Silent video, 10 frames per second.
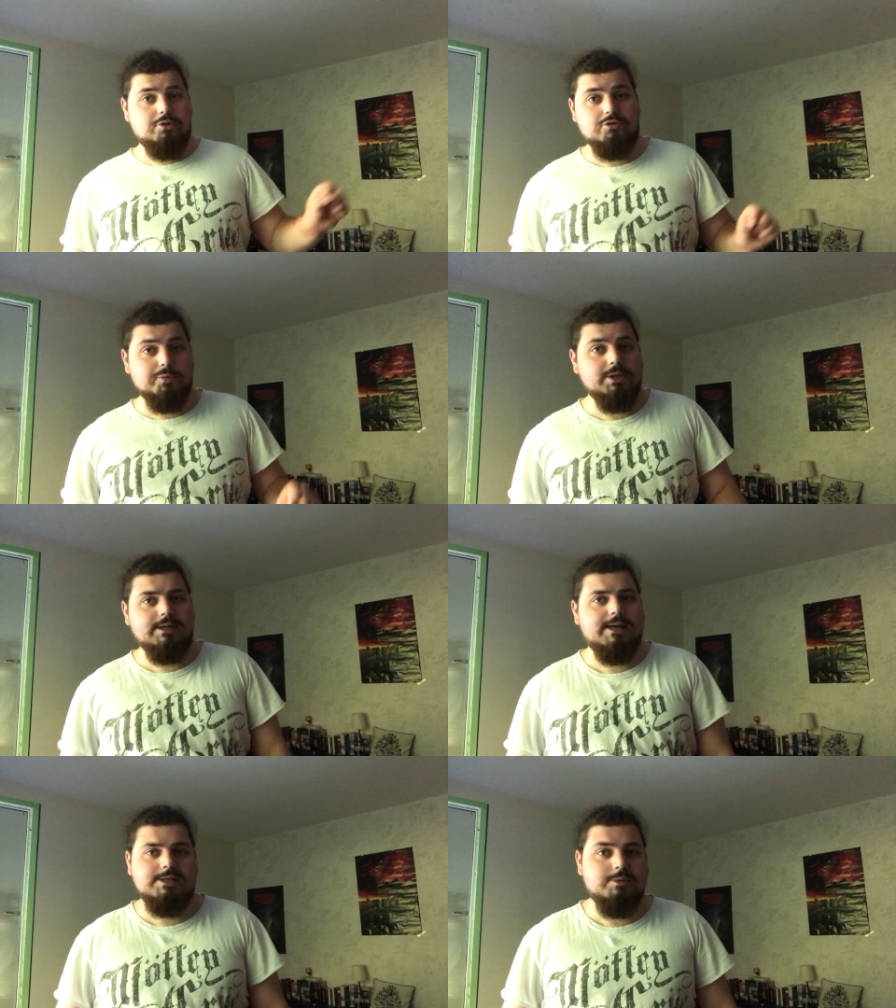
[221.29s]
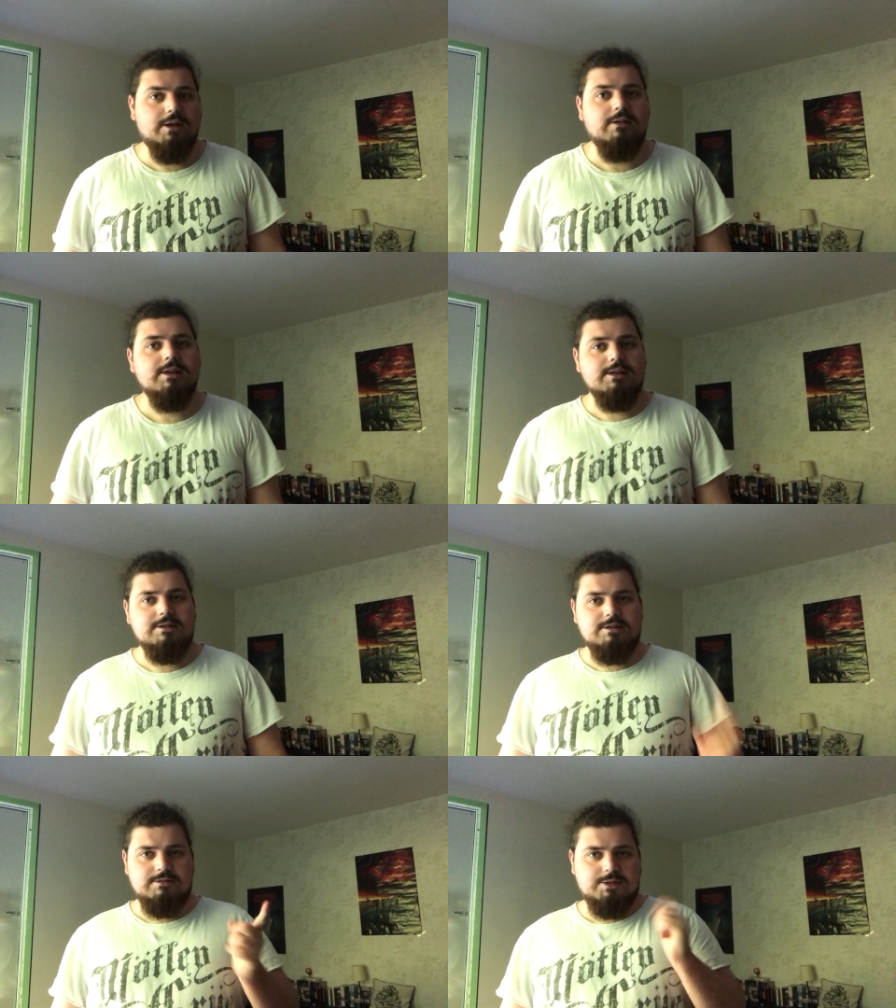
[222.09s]
usual as well.
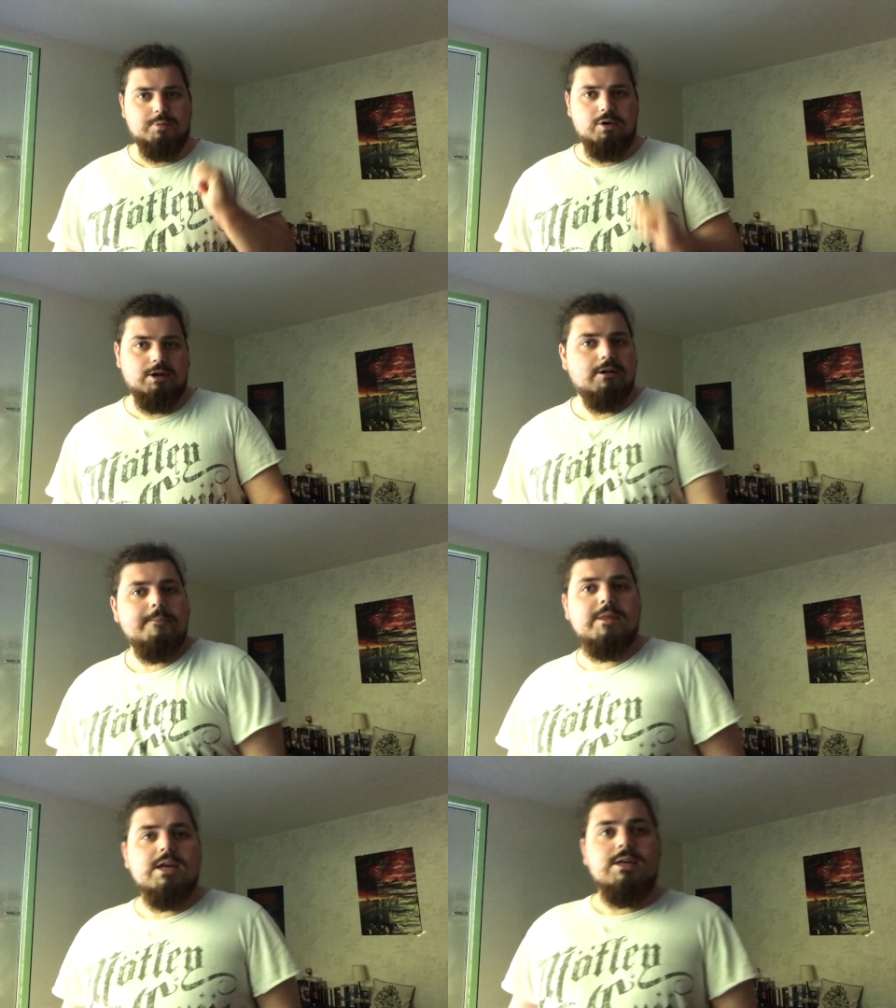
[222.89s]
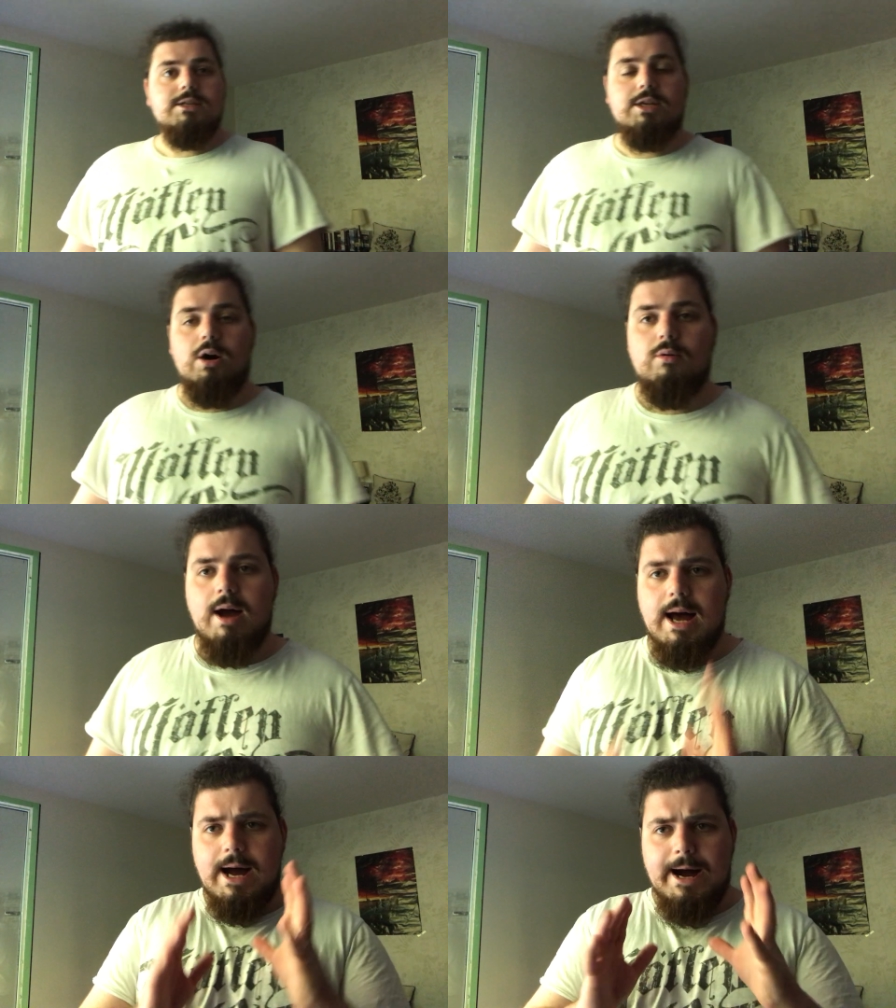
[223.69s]
Spoiler.
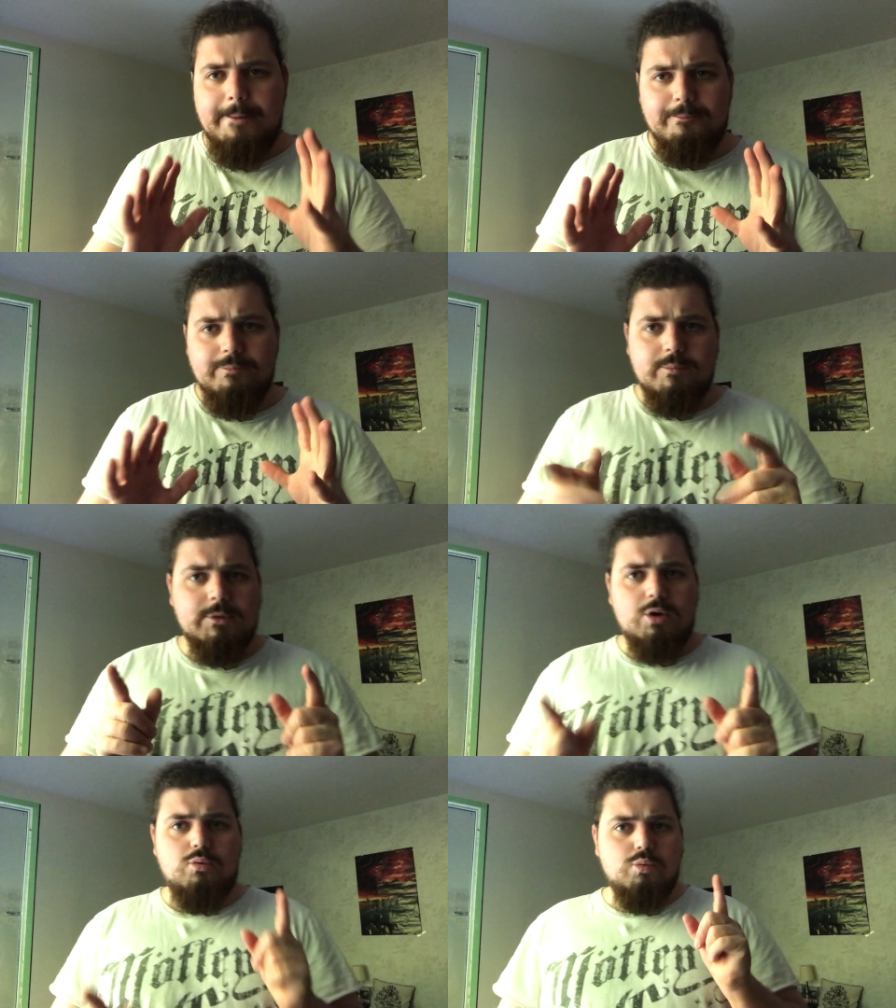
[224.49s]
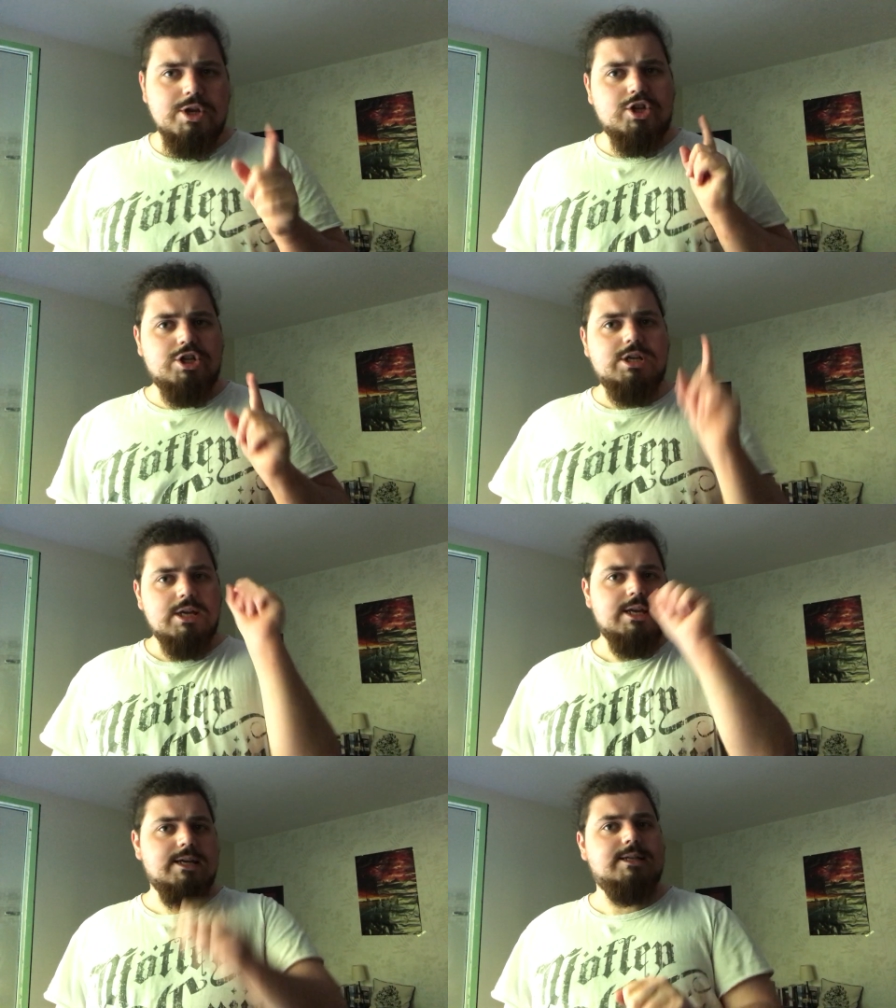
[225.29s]
So, which
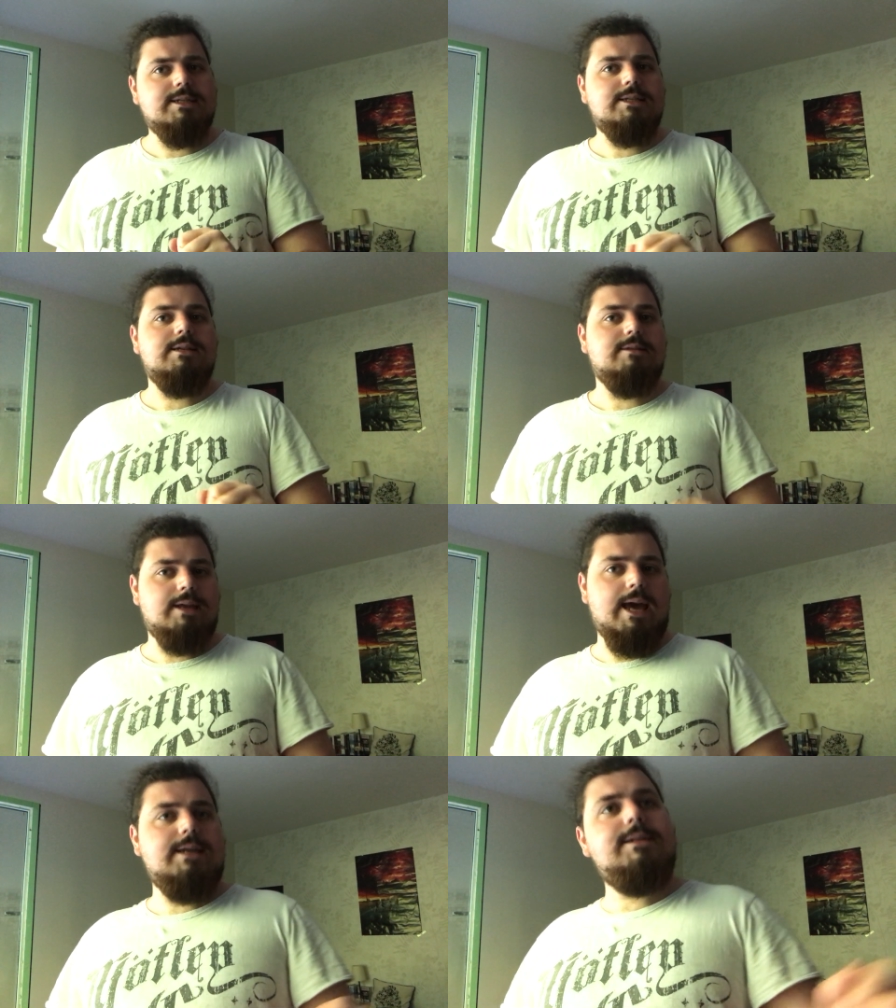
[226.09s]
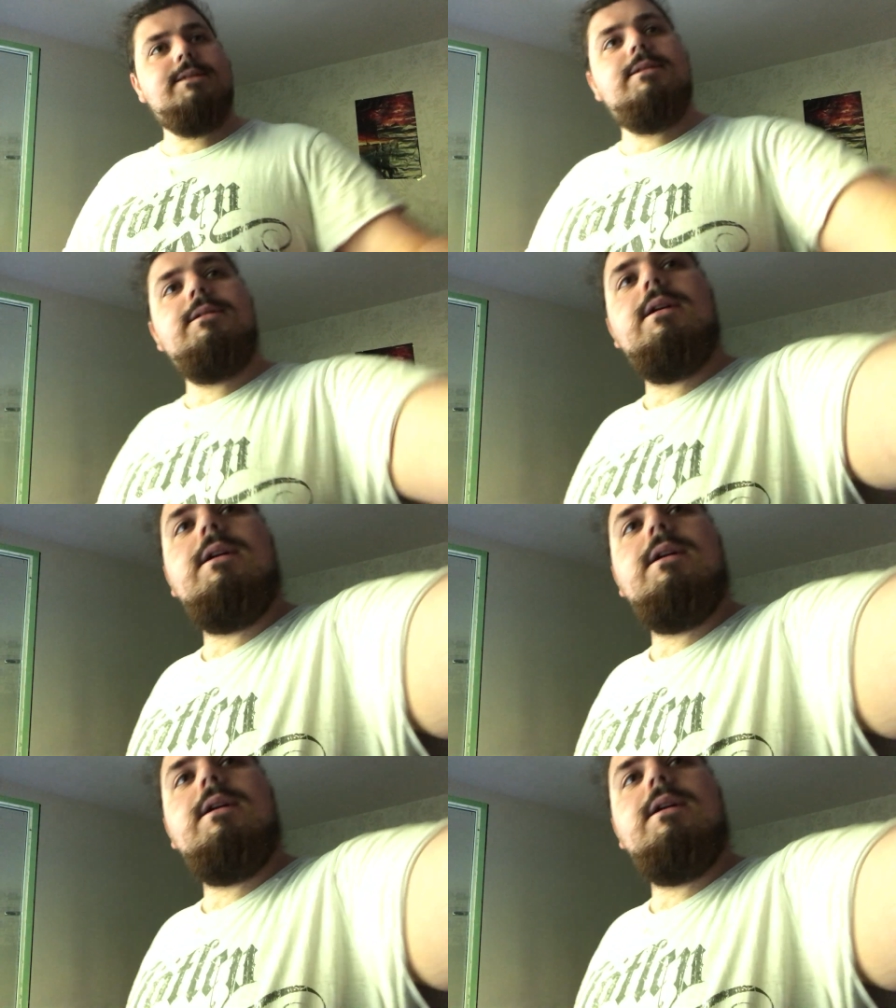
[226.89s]
is next?